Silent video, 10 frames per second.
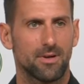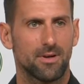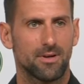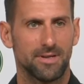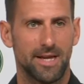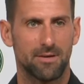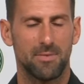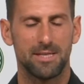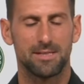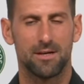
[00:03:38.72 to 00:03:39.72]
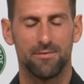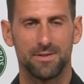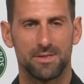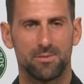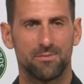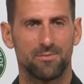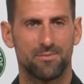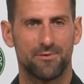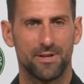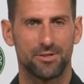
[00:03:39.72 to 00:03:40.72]
conduct myself as a
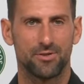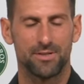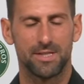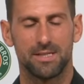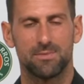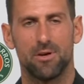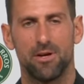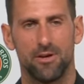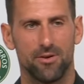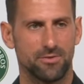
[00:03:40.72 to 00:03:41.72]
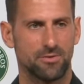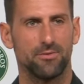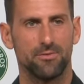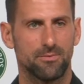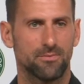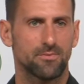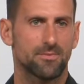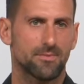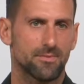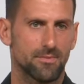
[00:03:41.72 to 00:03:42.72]
professional tennis player and also
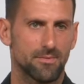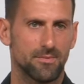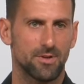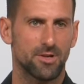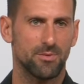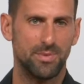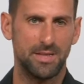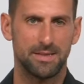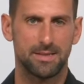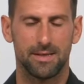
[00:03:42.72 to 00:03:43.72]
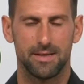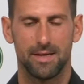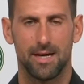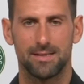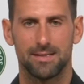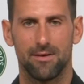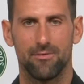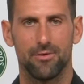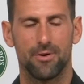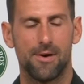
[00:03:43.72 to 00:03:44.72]
compete at the highest
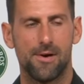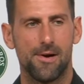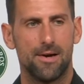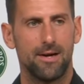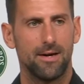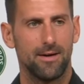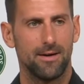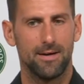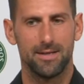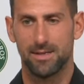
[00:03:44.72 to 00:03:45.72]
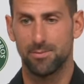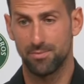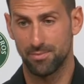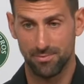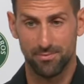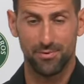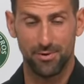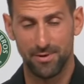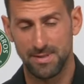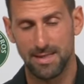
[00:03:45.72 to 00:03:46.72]
level. As I
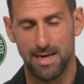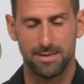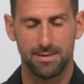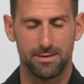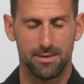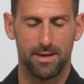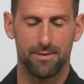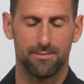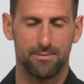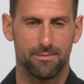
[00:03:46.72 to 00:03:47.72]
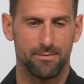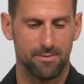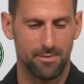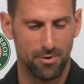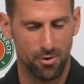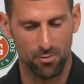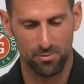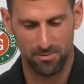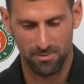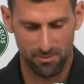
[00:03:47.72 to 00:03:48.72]
previously answered, I know
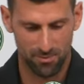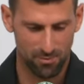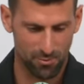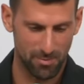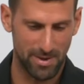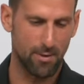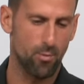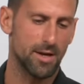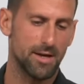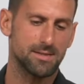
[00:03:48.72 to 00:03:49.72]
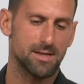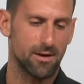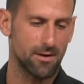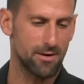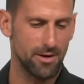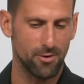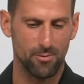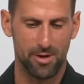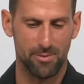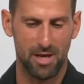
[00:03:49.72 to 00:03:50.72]
what my qualities are, I know
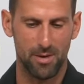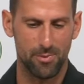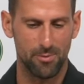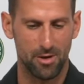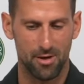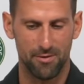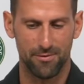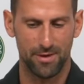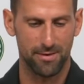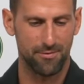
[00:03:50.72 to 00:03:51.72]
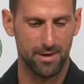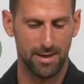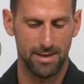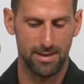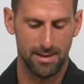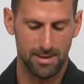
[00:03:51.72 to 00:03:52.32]
what I'm capable of, and if I,